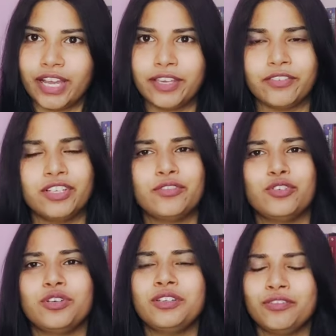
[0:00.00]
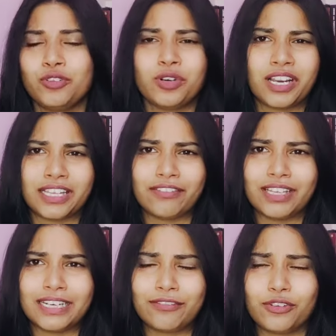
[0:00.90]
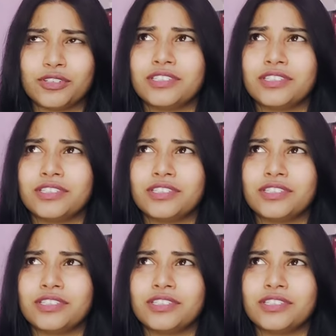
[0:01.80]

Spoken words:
Even if you are giving it for